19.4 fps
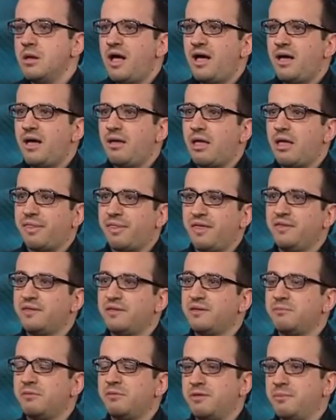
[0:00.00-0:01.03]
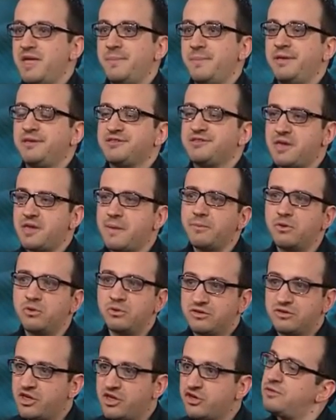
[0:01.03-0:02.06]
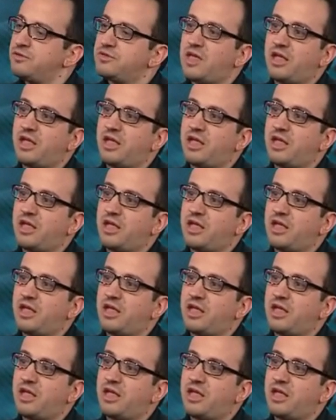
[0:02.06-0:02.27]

I think that there may be some concessions.